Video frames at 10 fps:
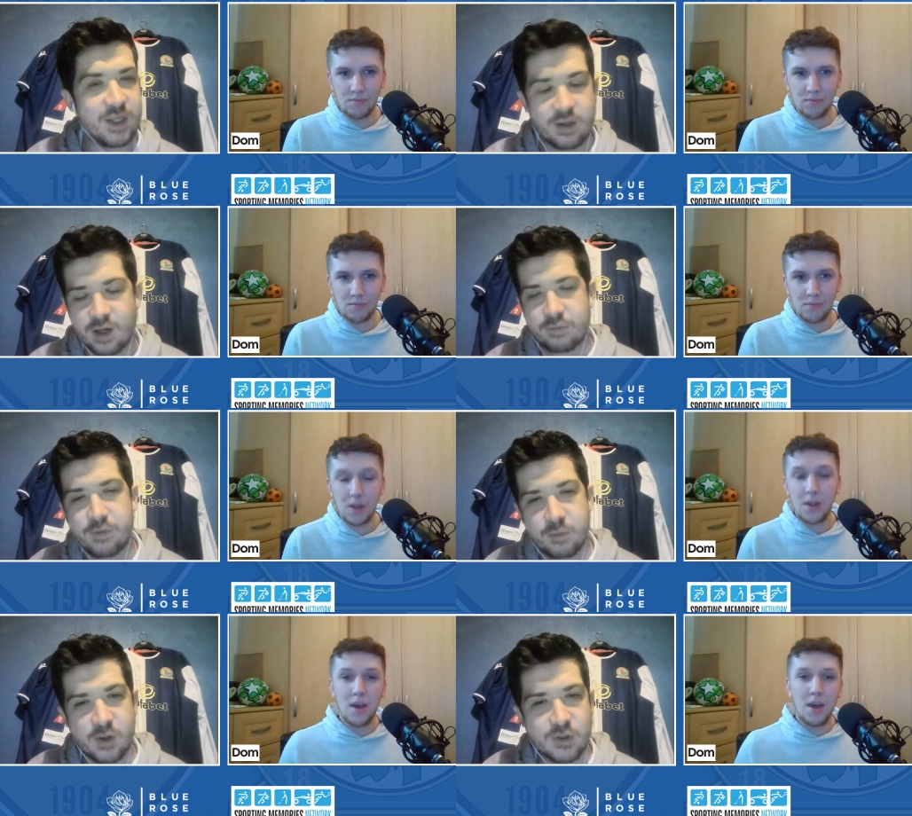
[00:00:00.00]
Speaker 1: as well. A
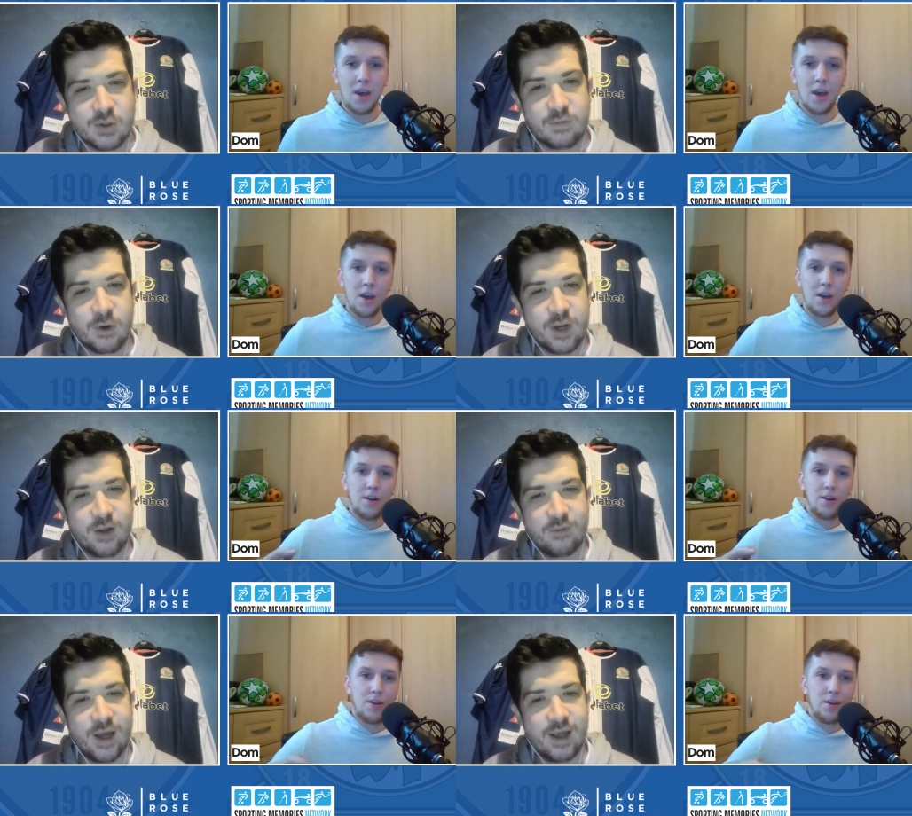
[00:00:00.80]
lot of football stuff
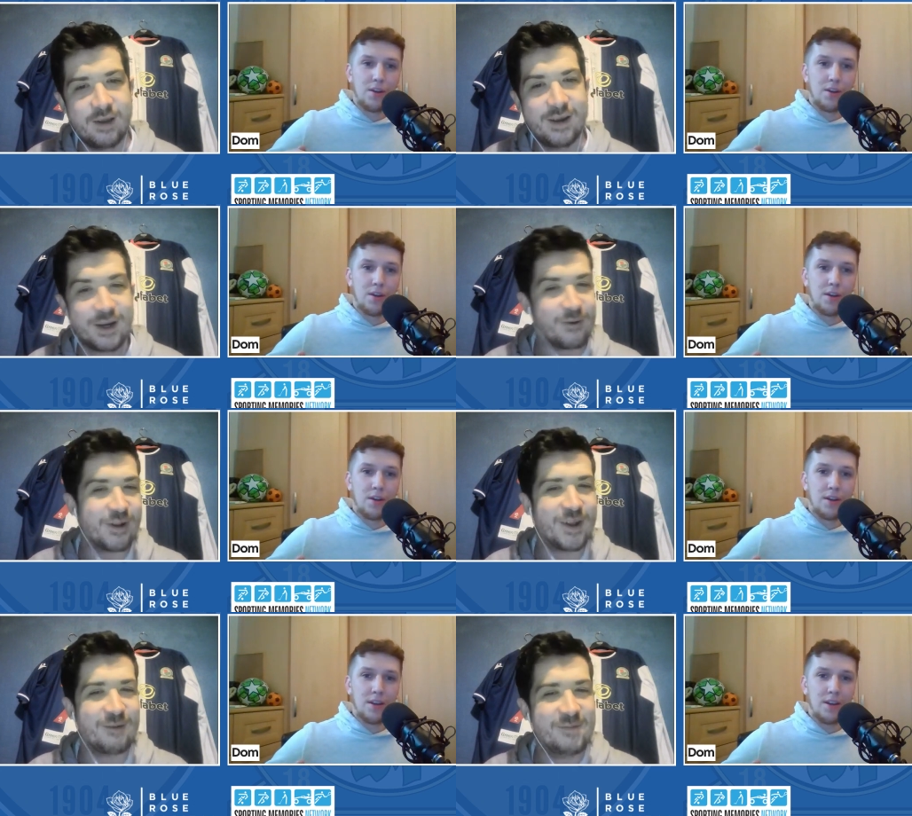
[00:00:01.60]
going on there.
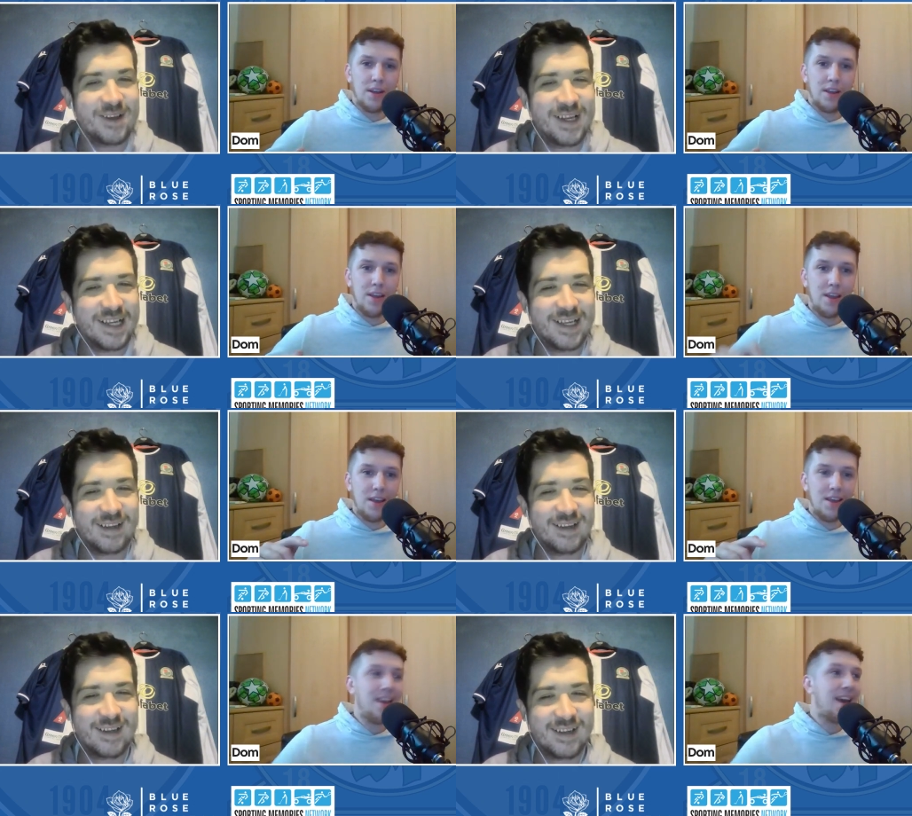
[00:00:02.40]
Go on, Dom.
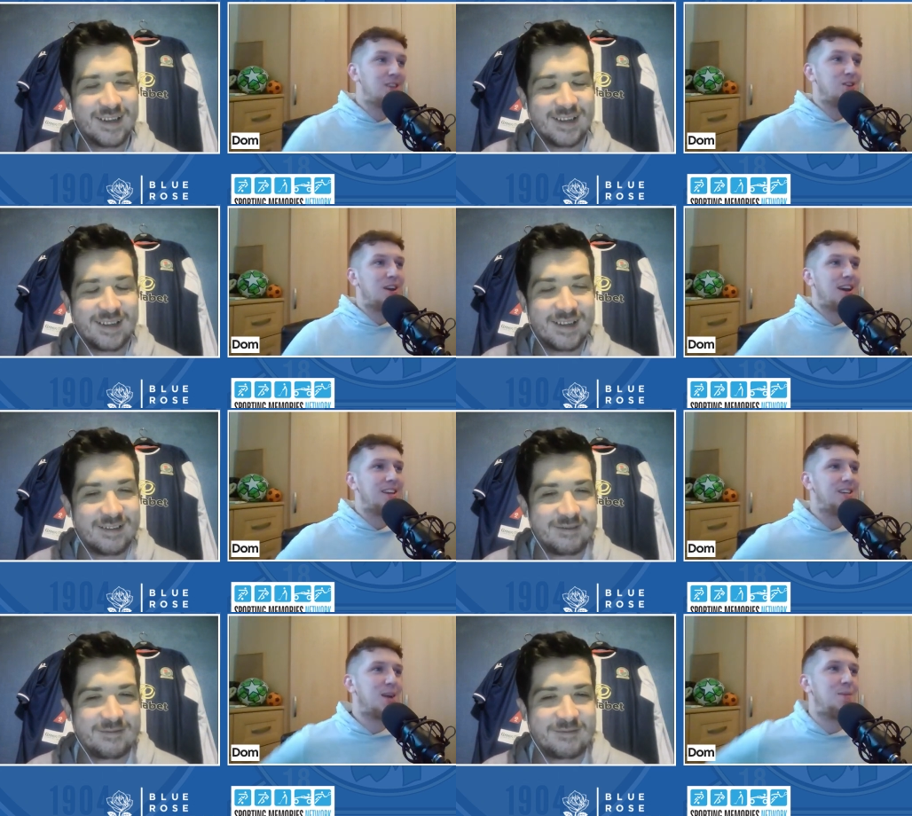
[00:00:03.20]
Speaker 2: Yeah, sorry. Yeah,
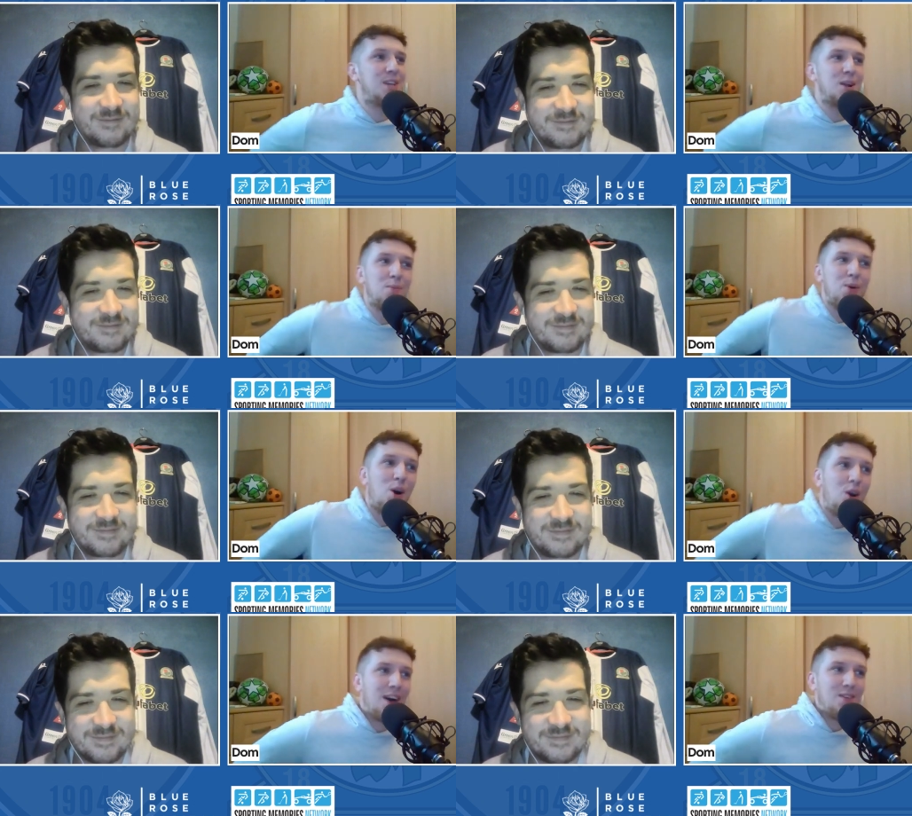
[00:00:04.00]
check out my channel. But
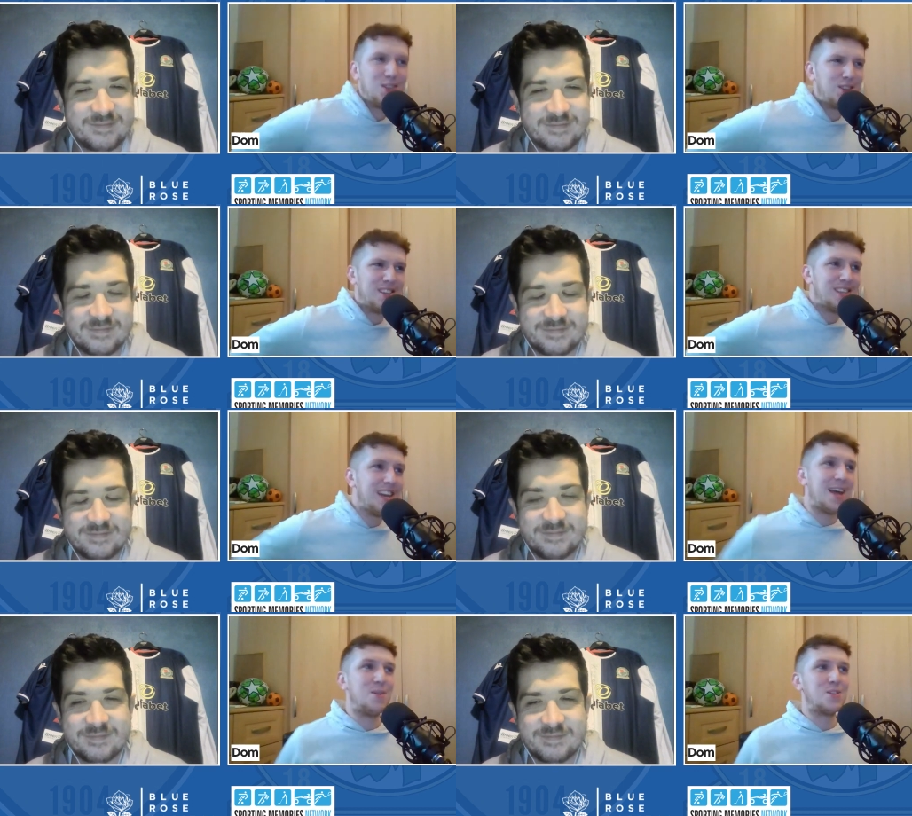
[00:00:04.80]
I wasn't going to say
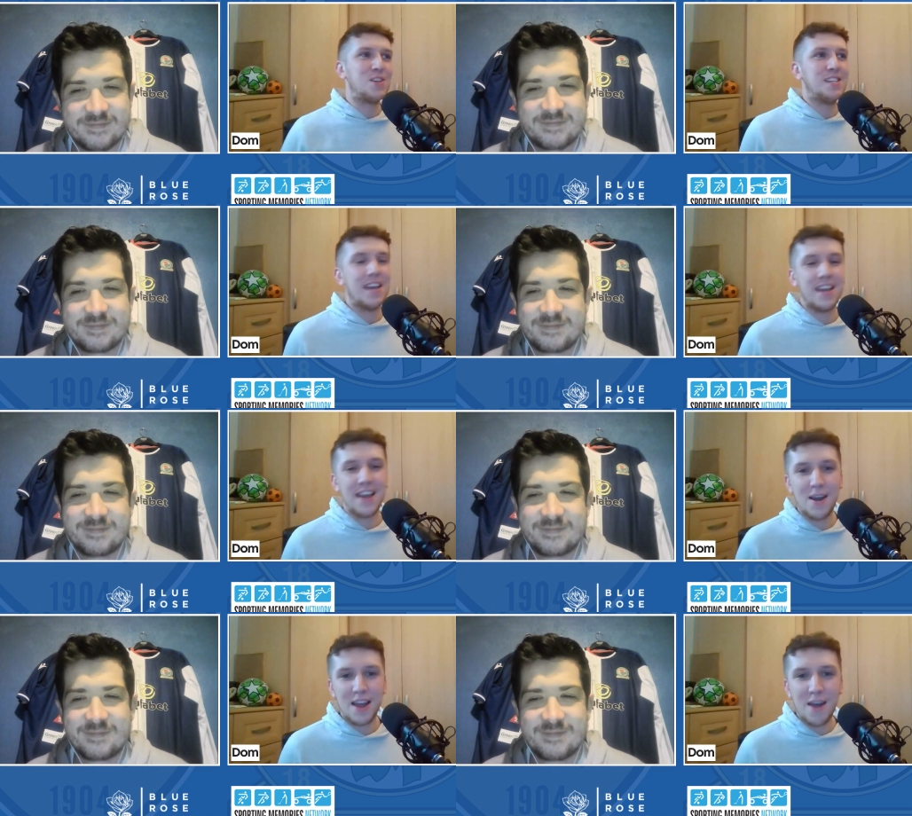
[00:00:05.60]
that. I was going to say
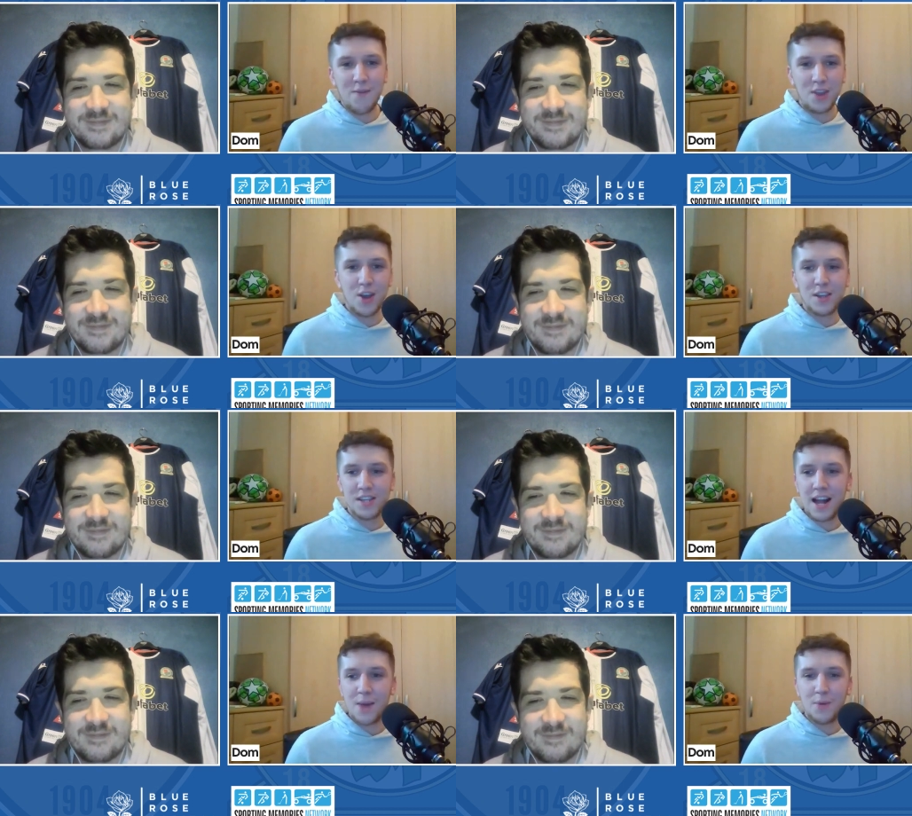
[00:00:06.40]
every Thursday
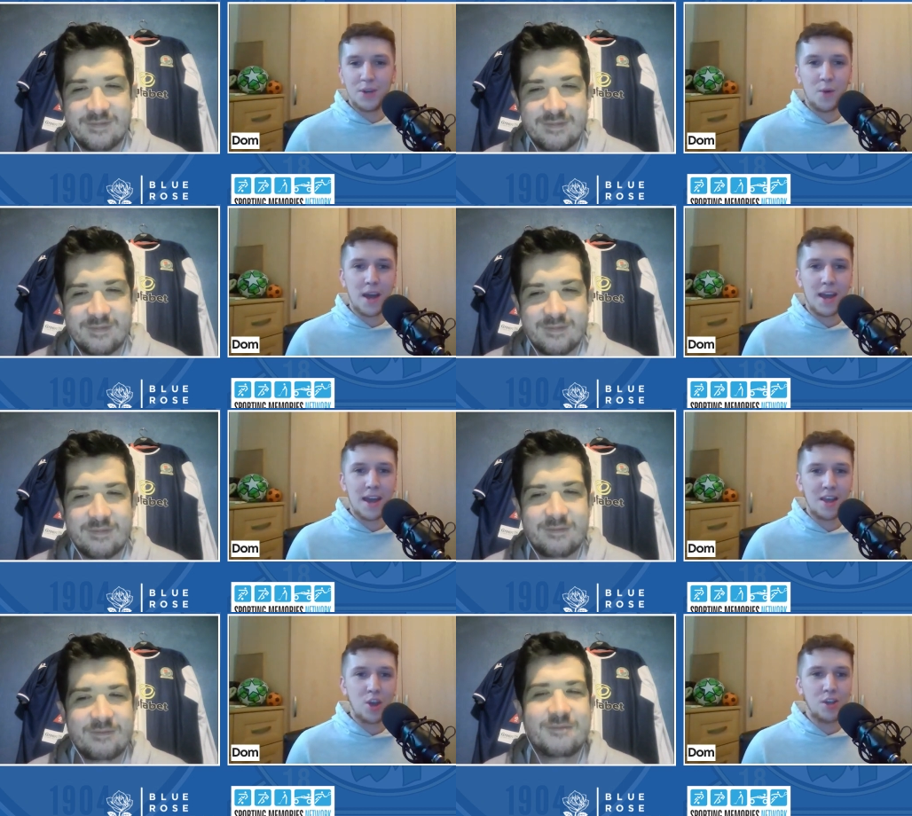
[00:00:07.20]
night we do a,
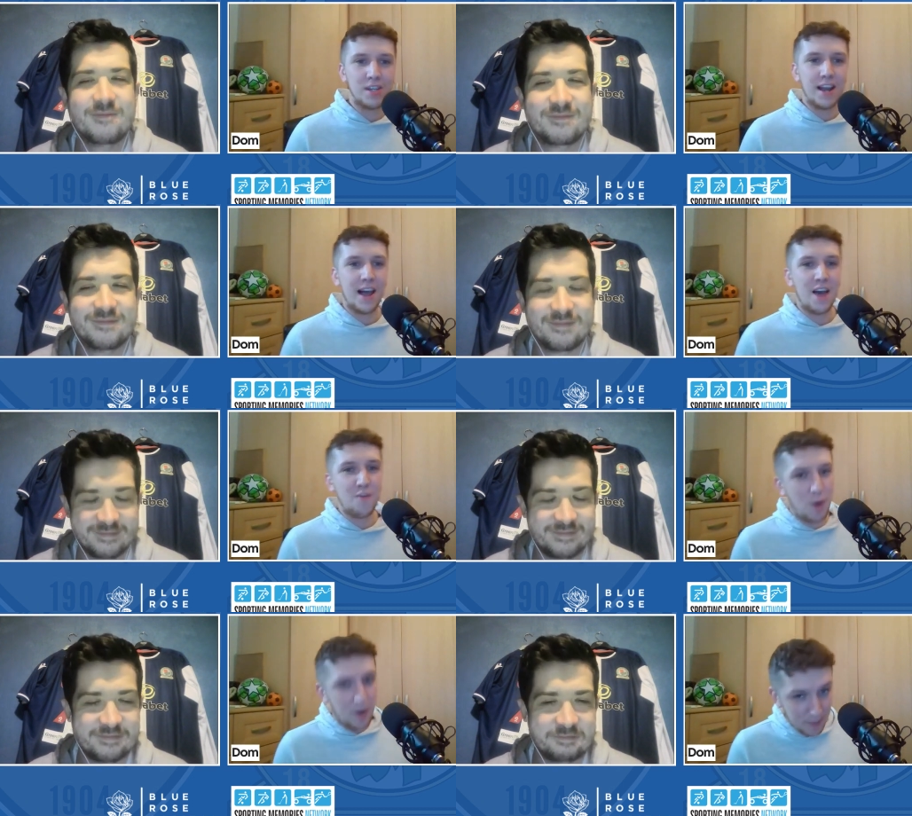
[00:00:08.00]
a Thursday night live.
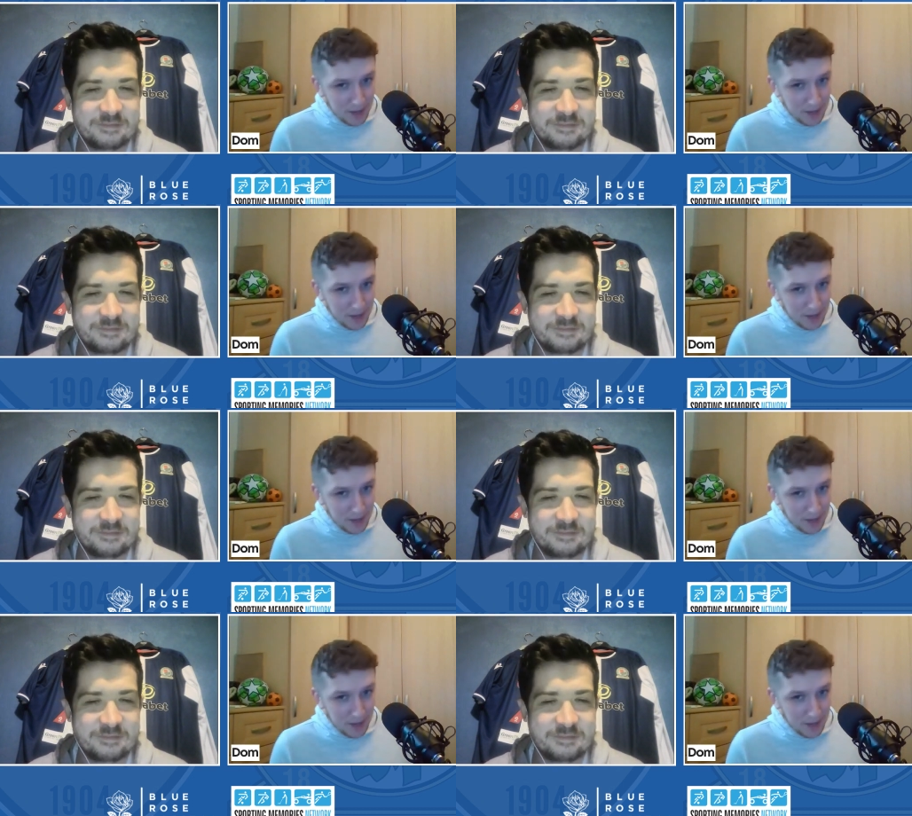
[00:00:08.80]
Apart from